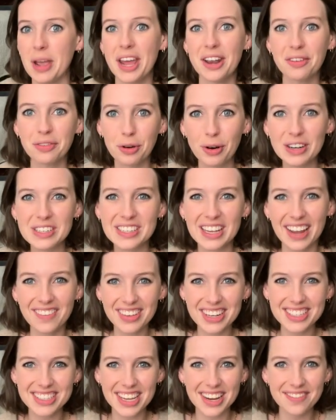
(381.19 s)
And of course, I'm
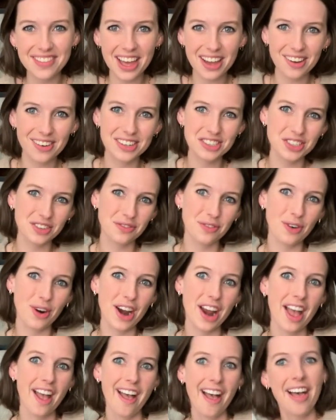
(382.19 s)
gonna save that question
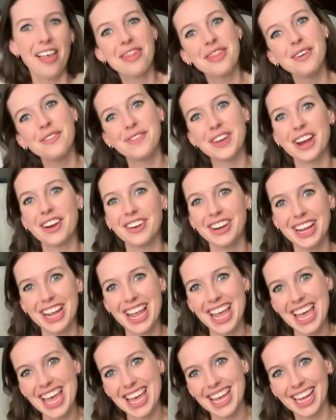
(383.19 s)
for the very
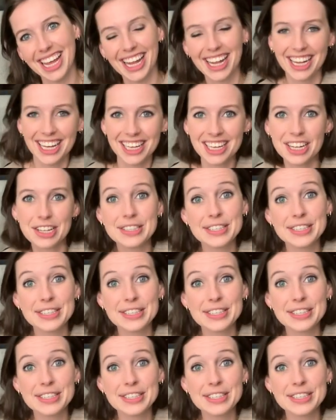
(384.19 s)
end.